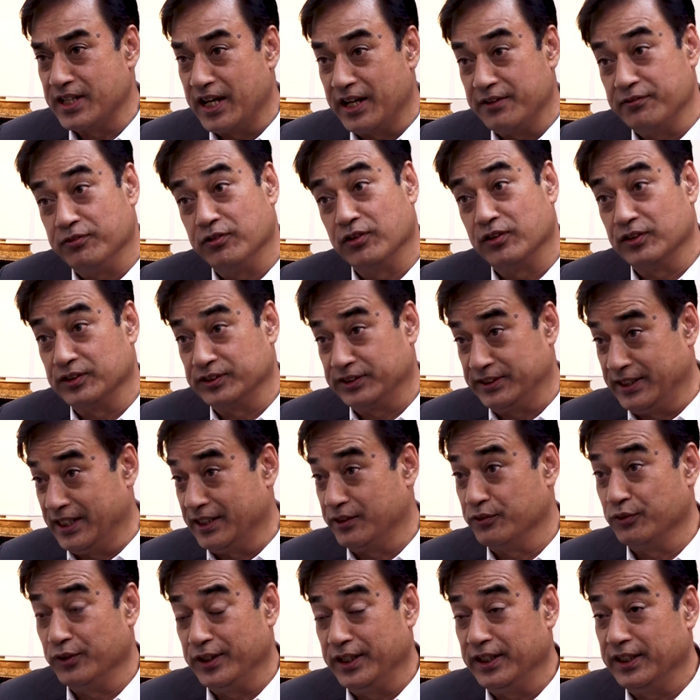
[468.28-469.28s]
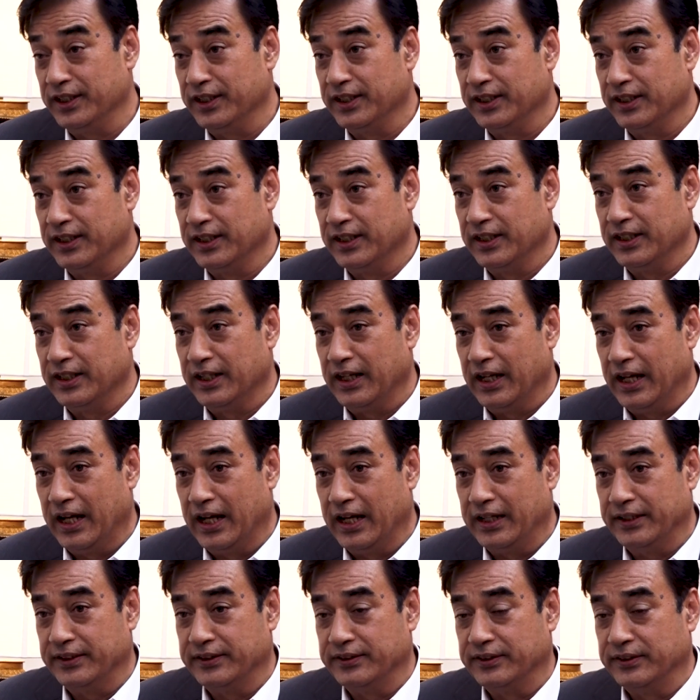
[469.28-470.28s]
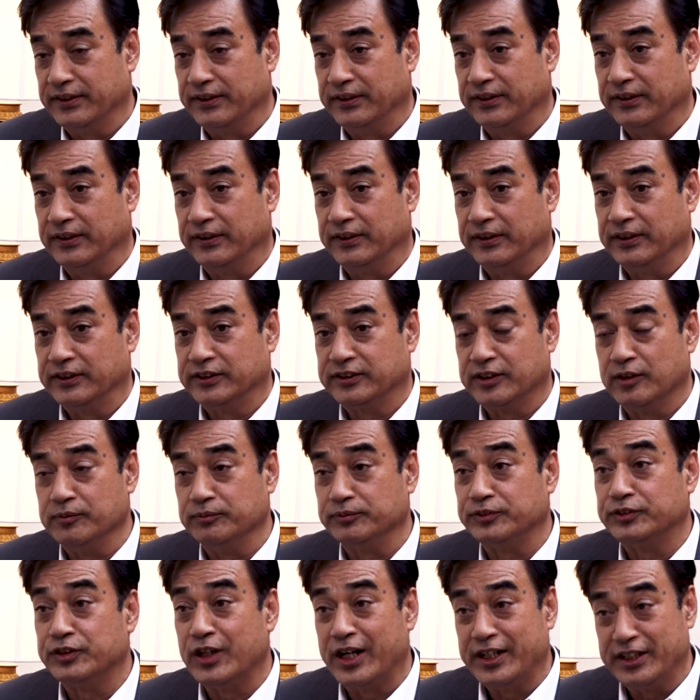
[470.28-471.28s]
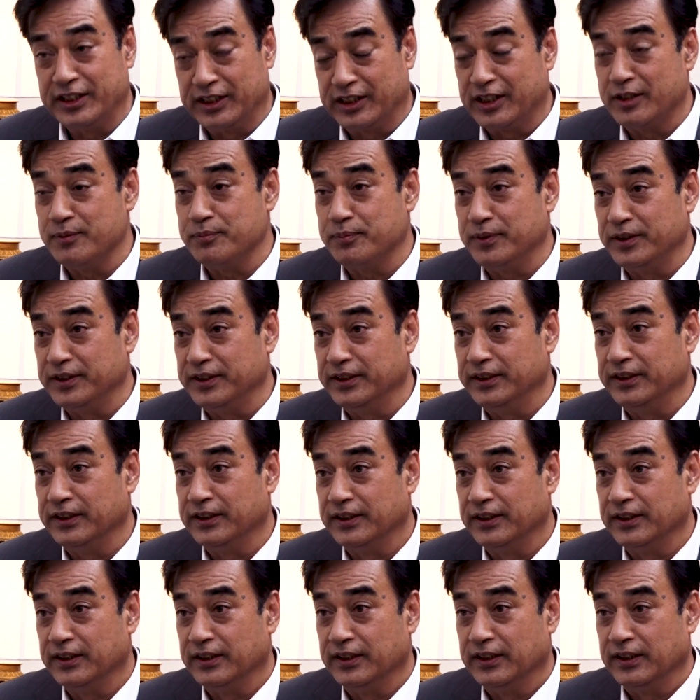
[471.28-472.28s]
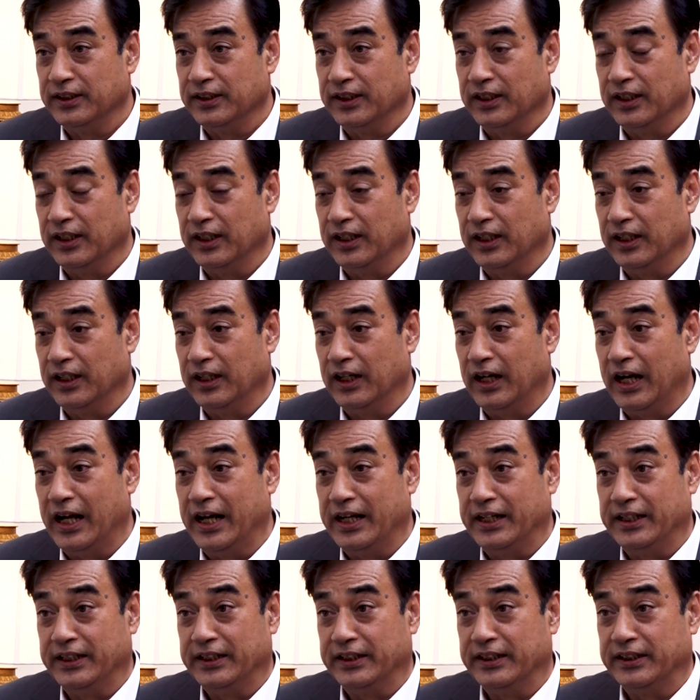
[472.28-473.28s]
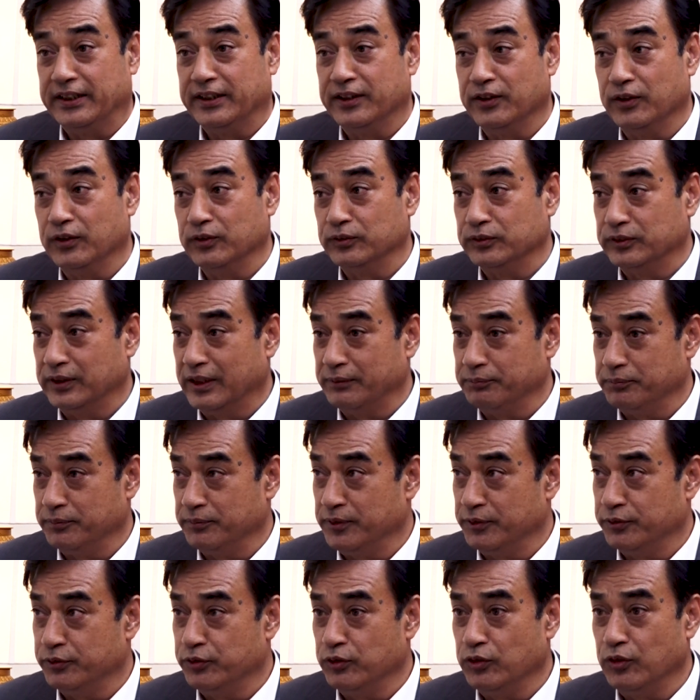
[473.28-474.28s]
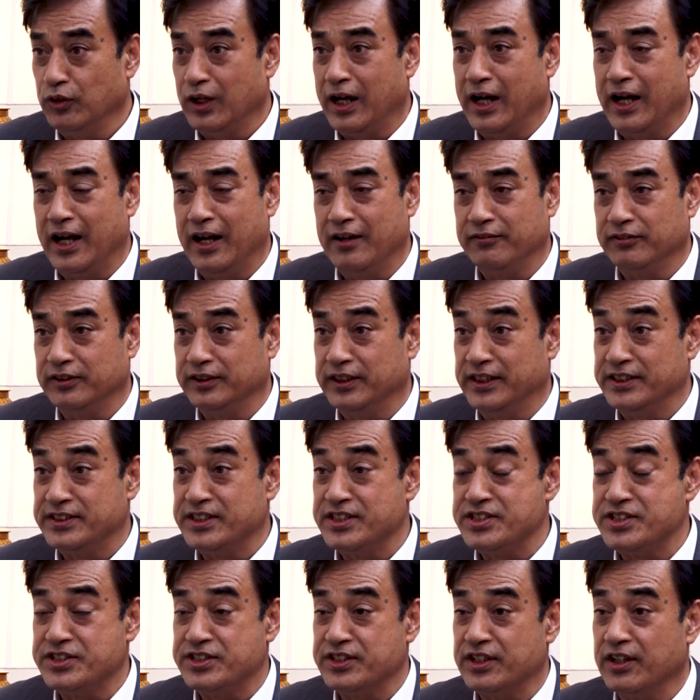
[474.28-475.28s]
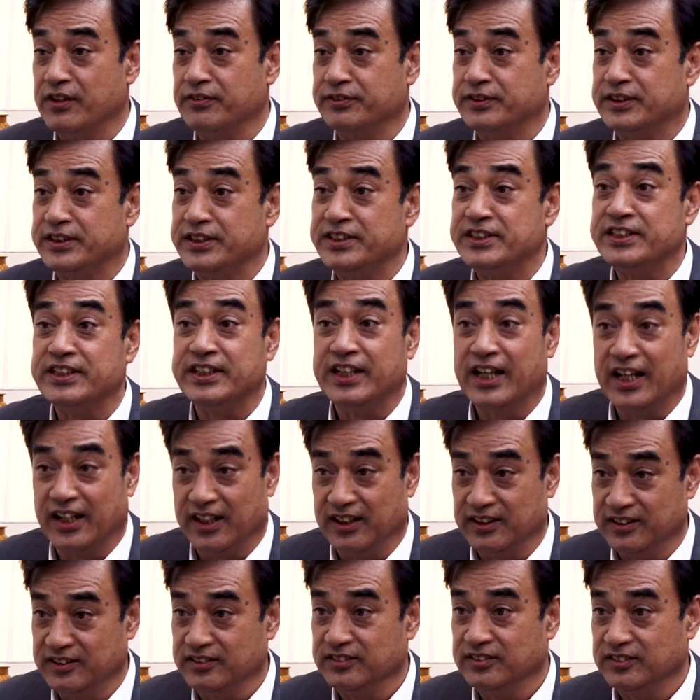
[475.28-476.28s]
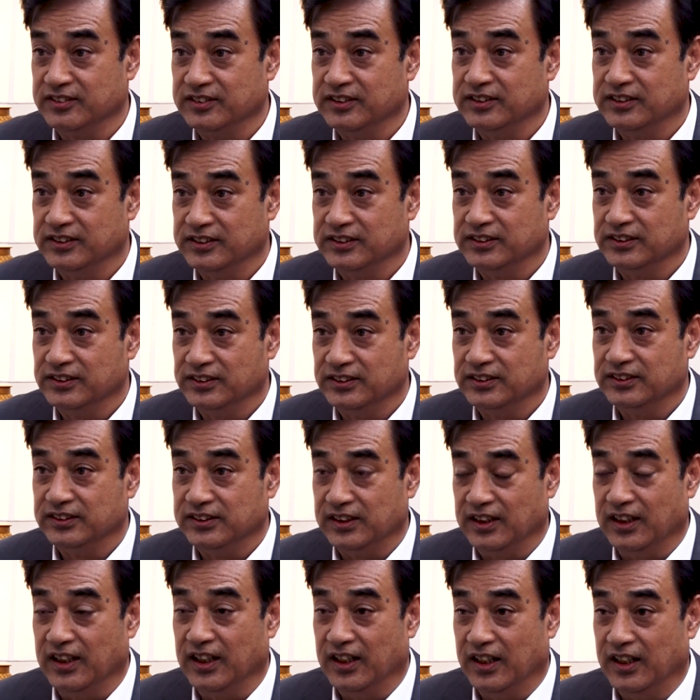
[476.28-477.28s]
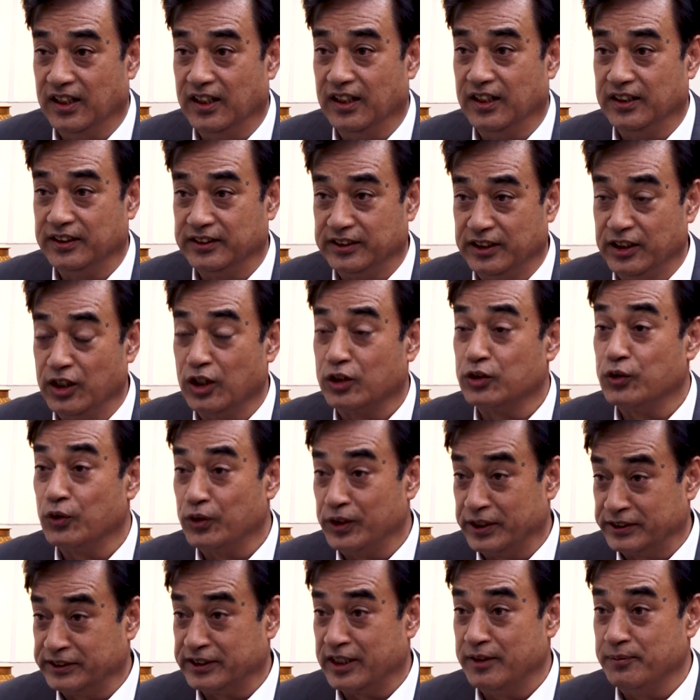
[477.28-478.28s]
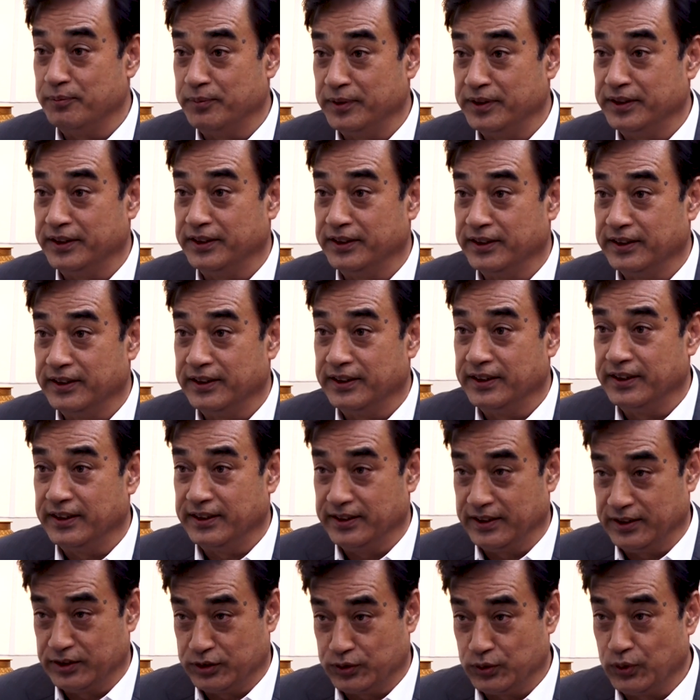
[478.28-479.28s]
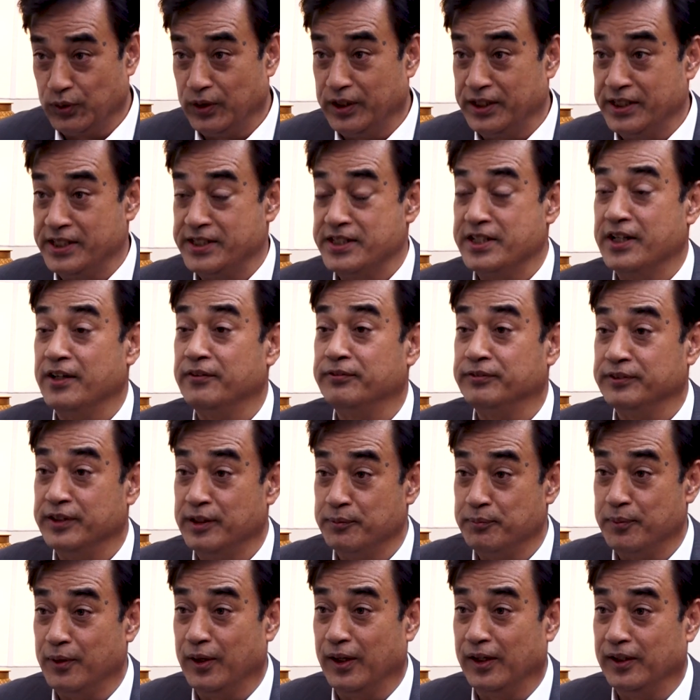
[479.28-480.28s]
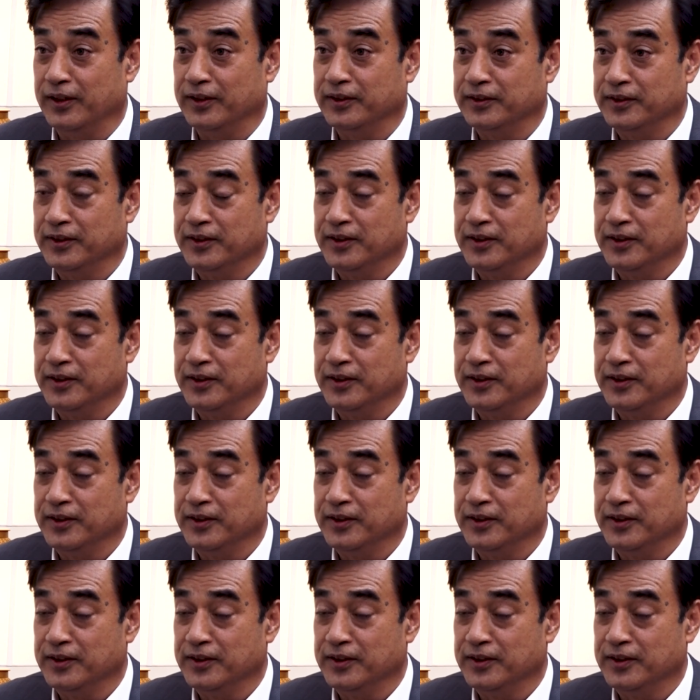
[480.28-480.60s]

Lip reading: I focus that way, and some trading company. You know, before I have an agency of TCL, electronics company, solely of Nepal.